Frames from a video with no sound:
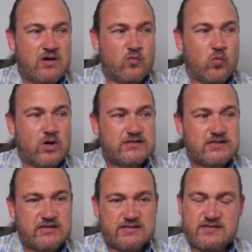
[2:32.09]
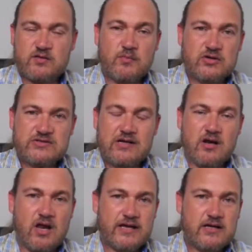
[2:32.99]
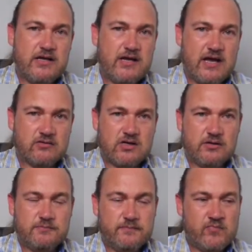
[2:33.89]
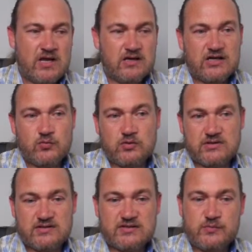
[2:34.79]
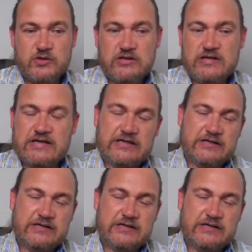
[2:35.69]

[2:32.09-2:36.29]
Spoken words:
what is the most likely outcome. It will determine